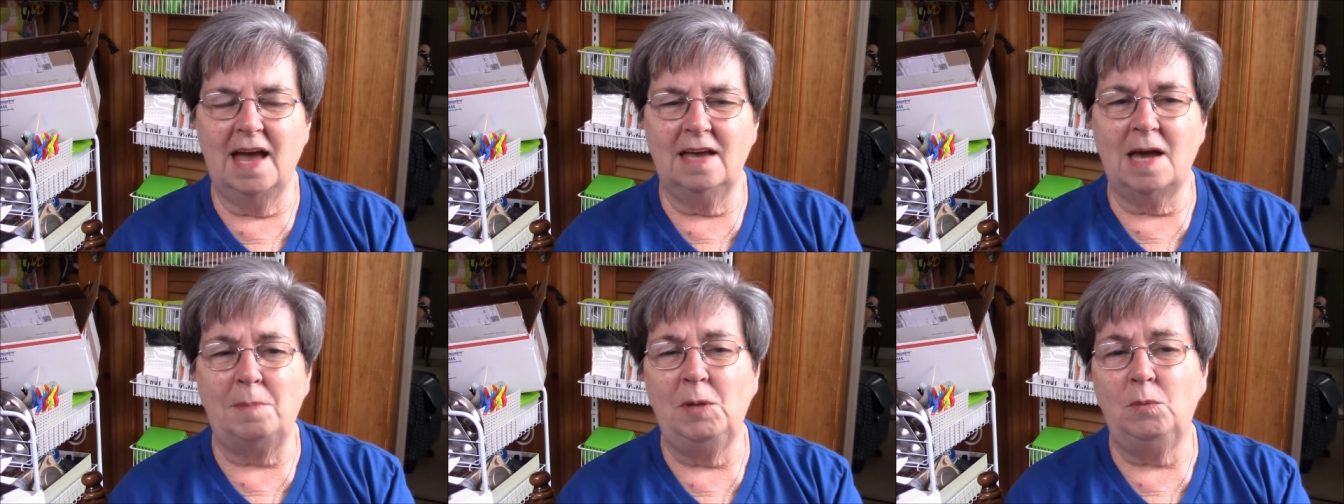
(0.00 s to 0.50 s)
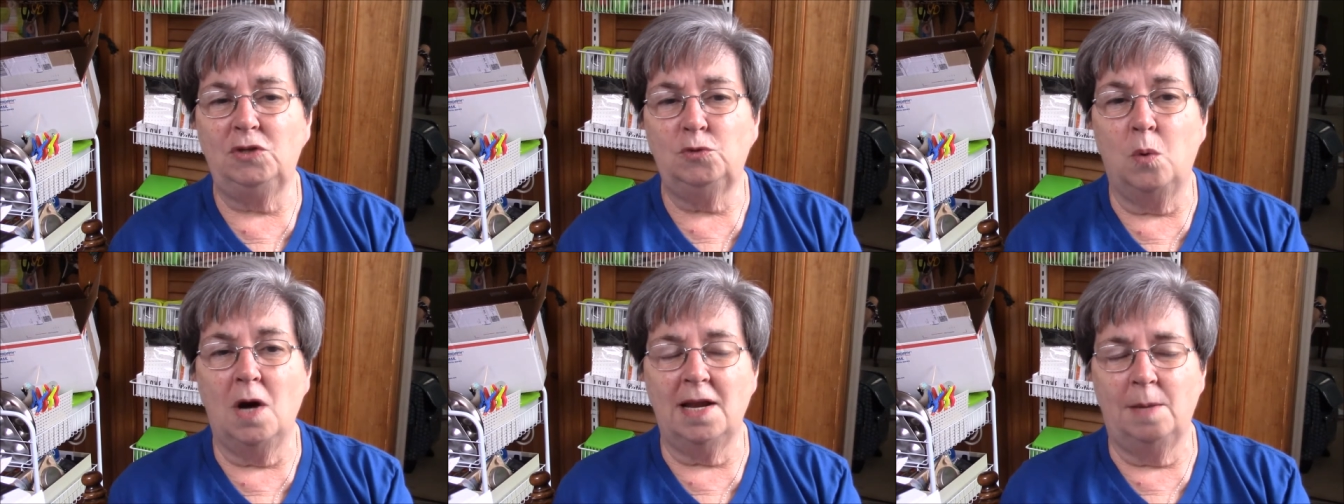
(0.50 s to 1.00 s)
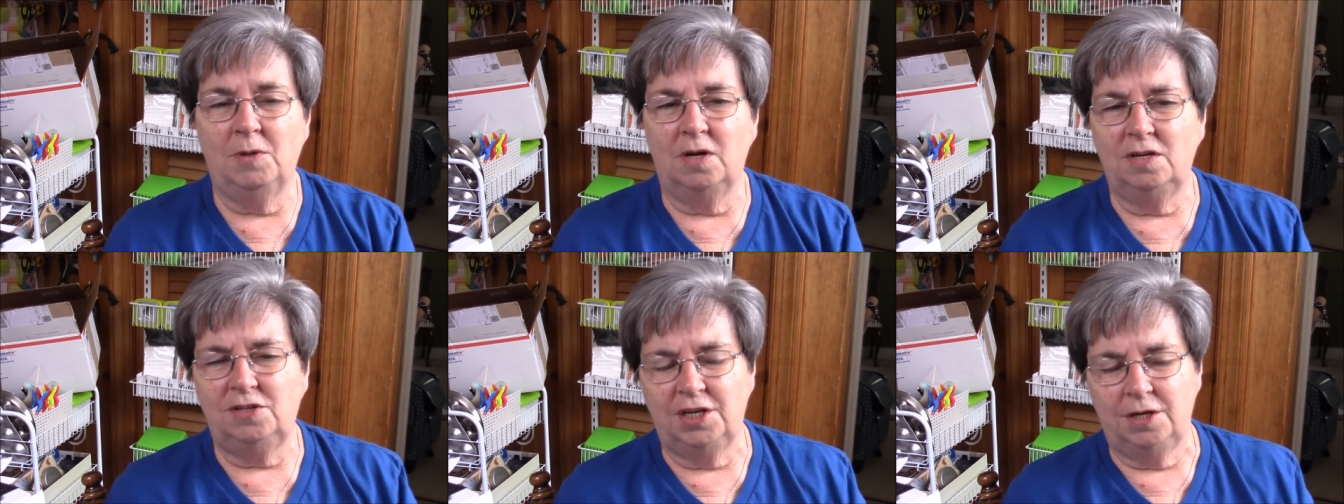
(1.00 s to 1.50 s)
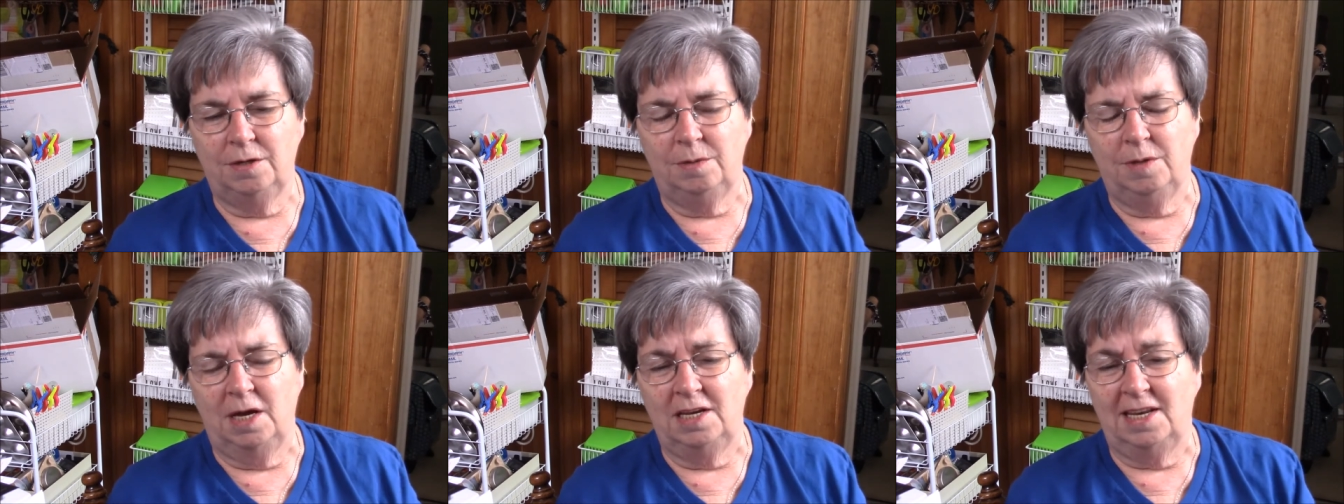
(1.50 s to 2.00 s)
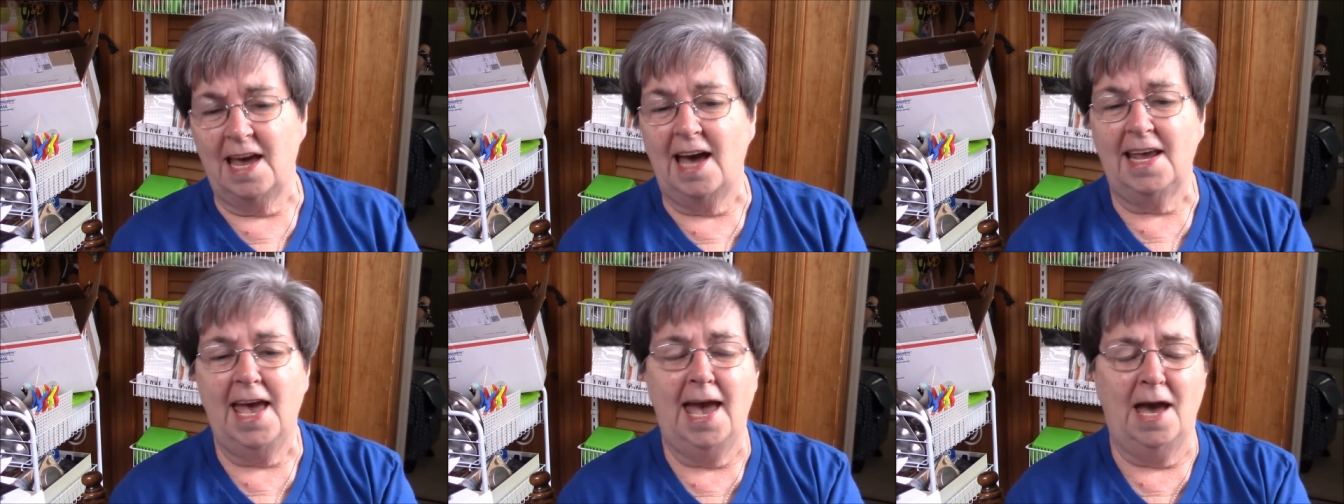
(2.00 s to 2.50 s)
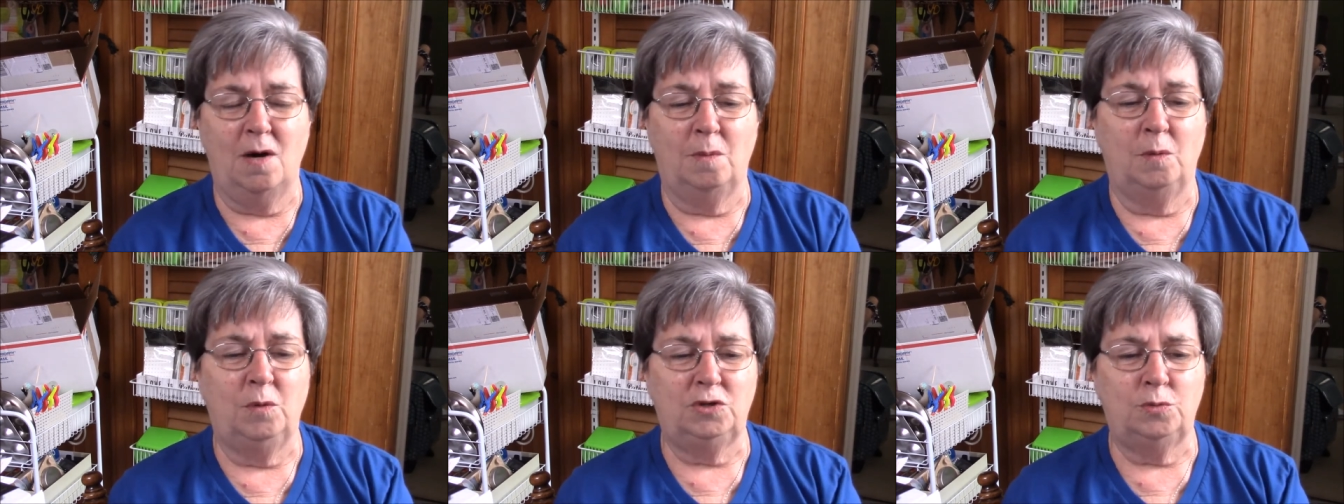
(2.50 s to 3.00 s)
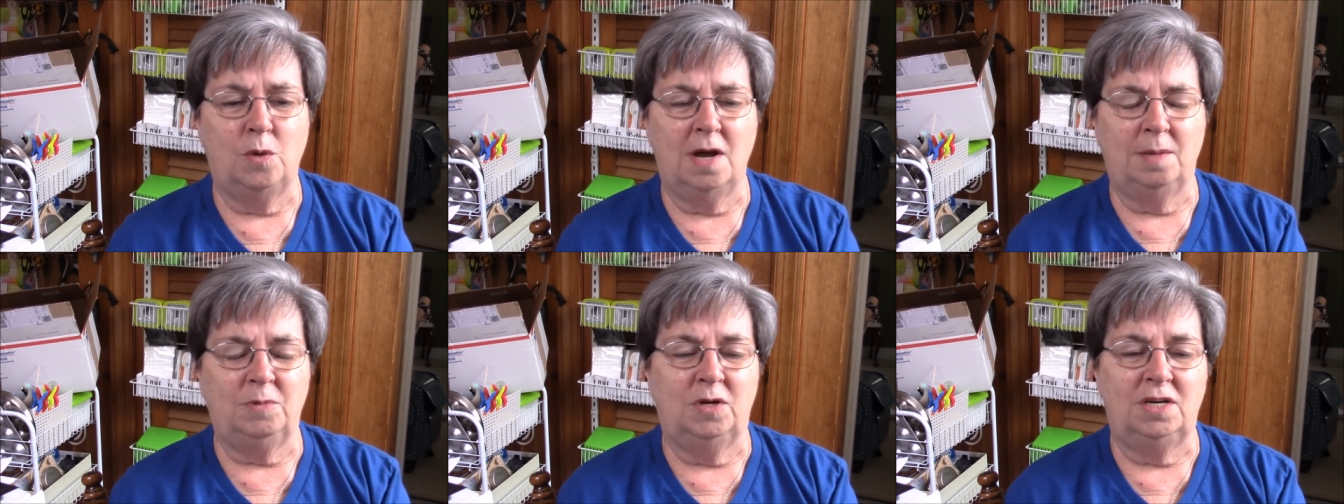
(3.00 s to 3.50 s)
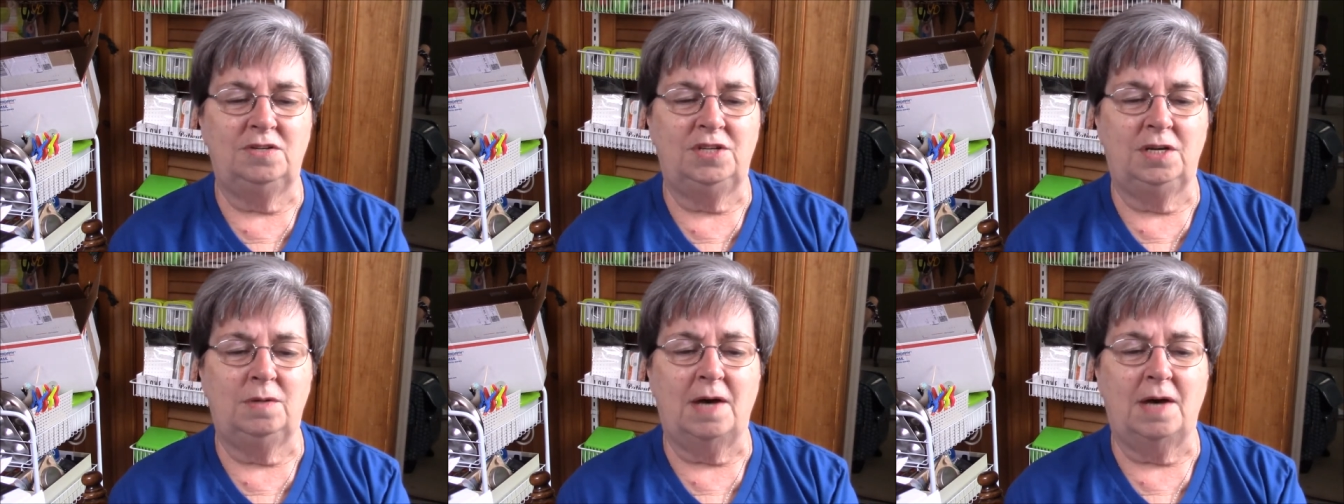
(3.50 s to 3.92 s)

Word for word: I mean, which one I'm going to do, eh, not how, but which one I'm going to do.